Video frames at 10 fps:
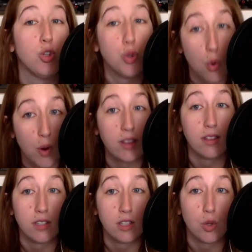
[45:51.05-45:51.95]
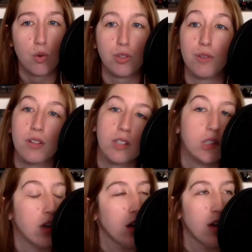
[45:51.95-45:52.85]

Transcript: join the Discord server because